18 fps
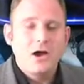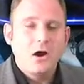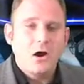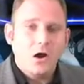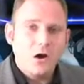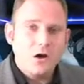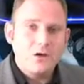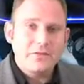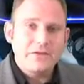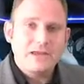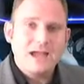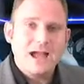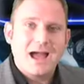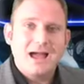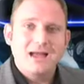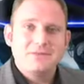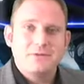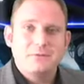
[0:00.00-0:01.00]
All the
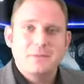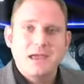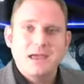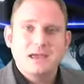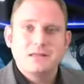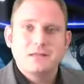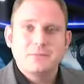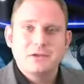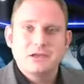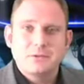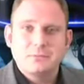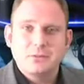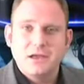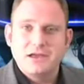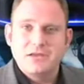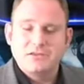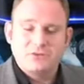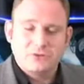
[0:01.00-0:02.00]
guys are making the big
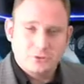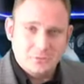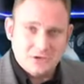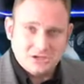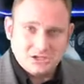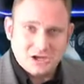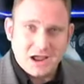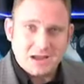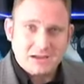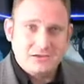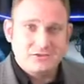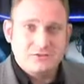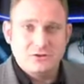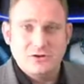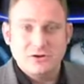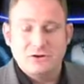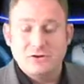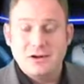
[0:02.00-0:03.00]
plays. Jeremy Shockey's
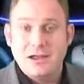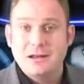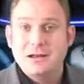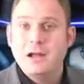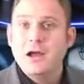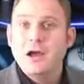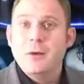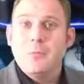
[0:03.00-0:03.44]
doing all right.